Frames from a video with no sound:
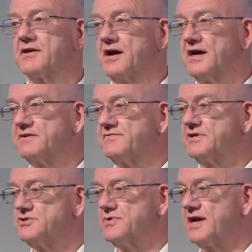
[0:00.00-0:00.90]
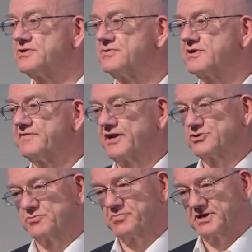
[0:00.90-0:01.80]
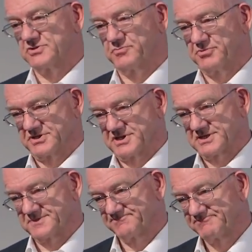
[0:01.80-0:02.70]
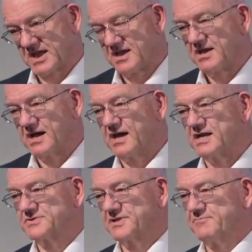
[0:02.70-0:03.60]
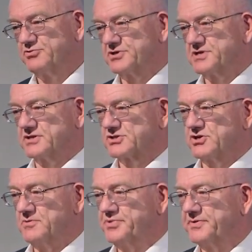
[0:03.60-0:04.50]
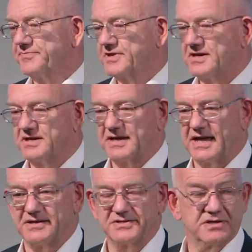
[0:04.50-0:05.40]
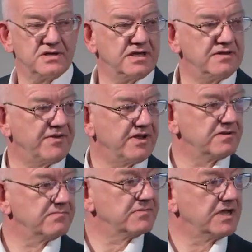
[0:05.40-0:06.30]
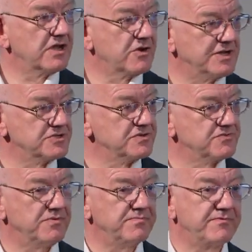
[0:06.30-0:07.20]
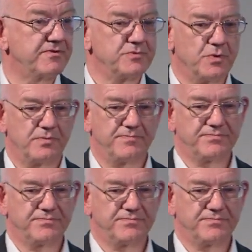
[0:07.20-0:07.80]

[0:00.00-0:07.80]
the kind of things you get through the conventional political process. So at that point I'll stop and invite questions from you all.